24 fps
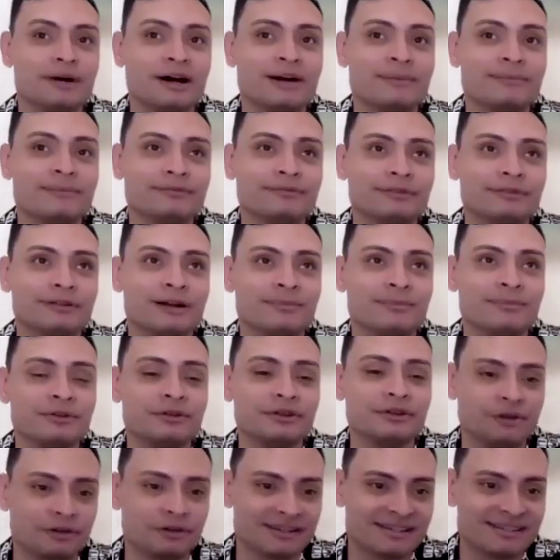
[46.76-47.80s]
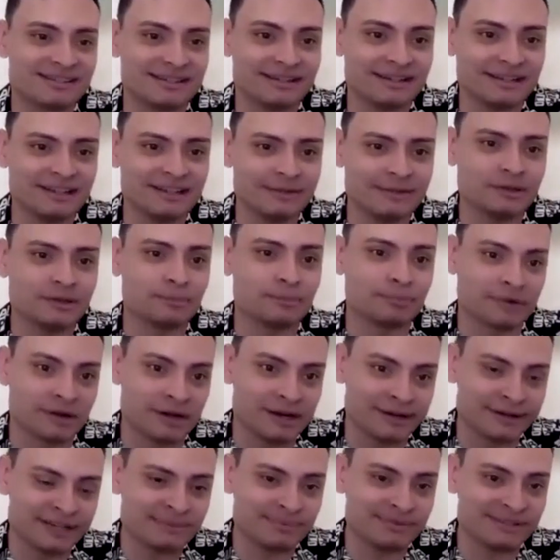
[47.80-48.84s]
I'm from New York City, the
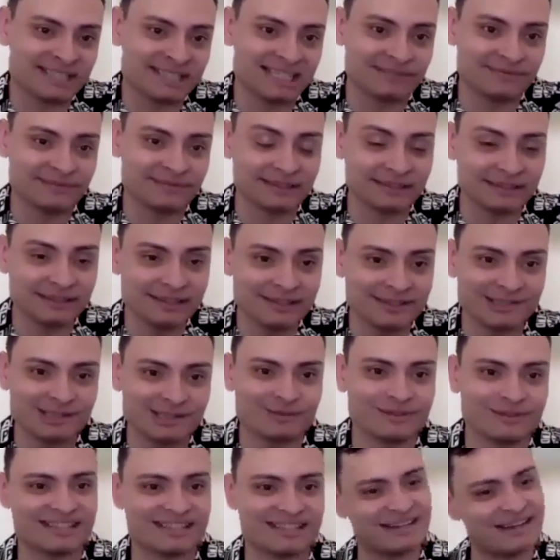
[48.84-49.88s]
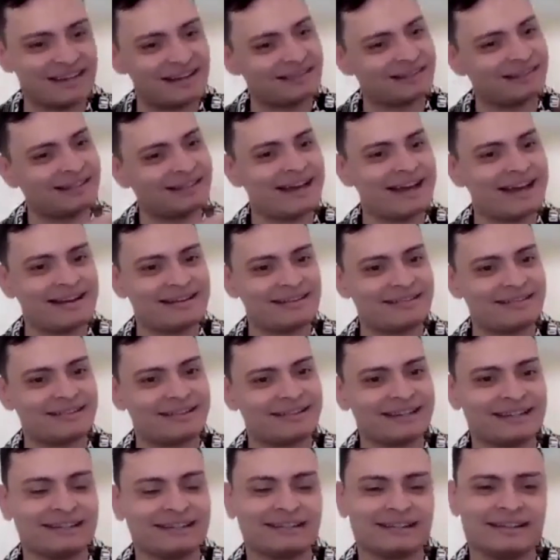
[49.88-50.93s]
Bronx specifically. So it's not that
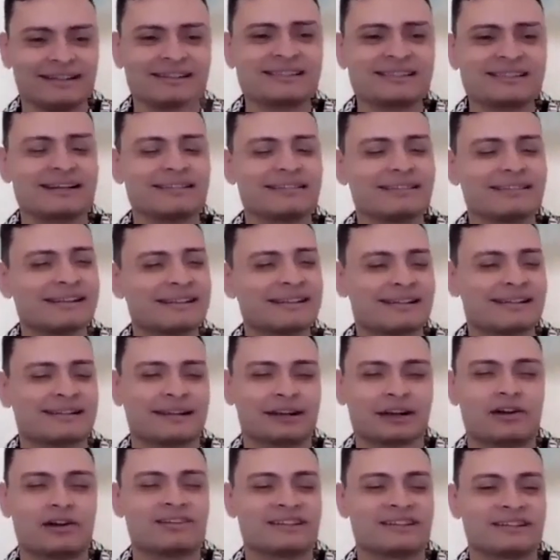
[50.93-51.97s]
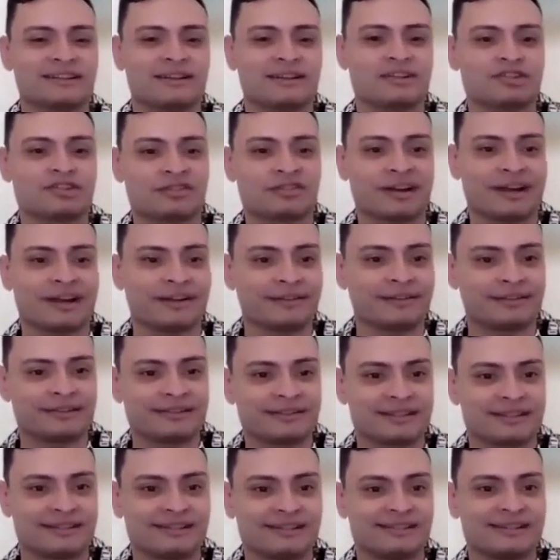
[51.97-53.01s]
it's not it's not that hard to take a train
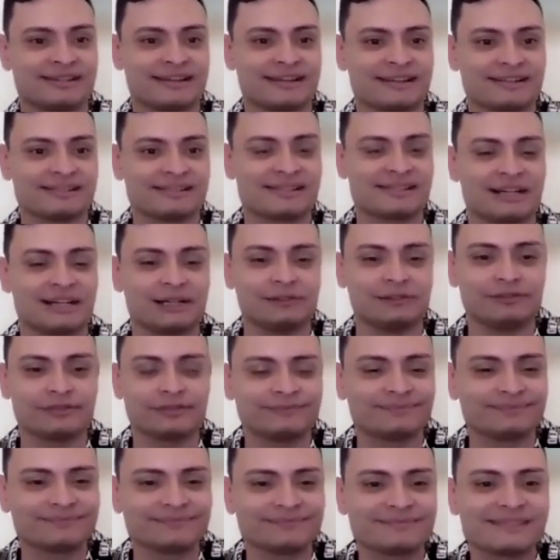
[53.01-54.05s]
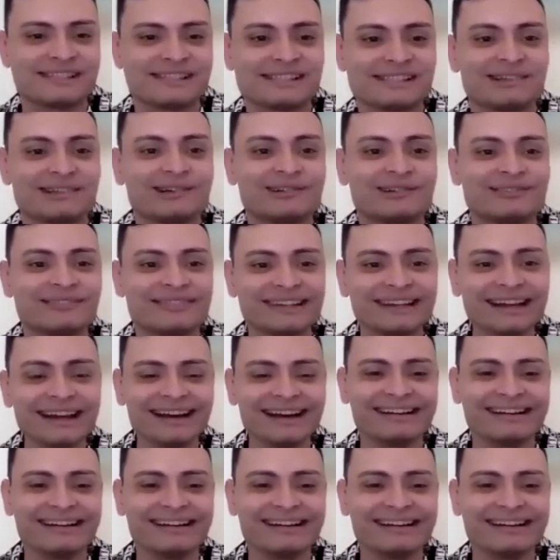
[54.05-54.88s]
to the city itself. So yeah.